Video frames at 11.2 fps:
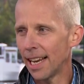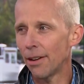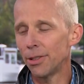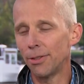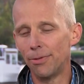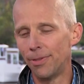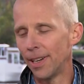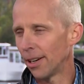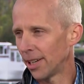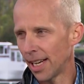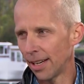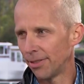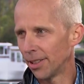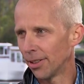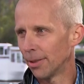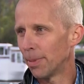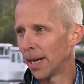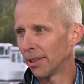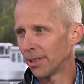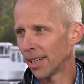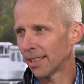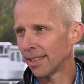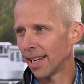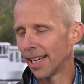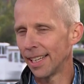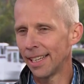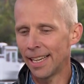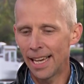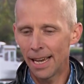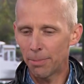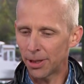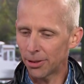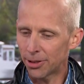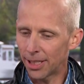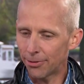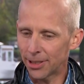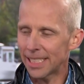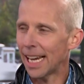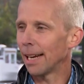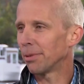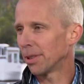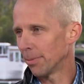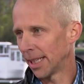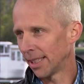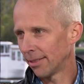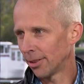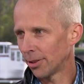Now it's very heavy on the biotech side, but there's different types of money.